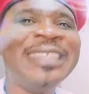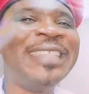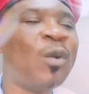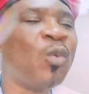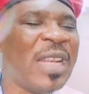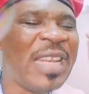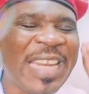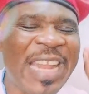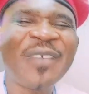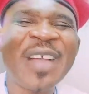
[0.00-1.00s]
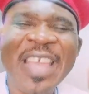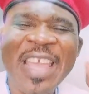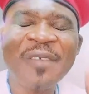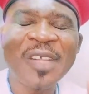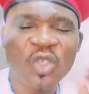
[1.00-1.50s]
they will never
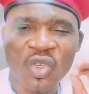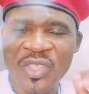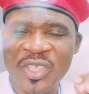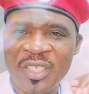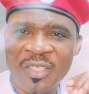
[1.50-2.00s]
ever succeed.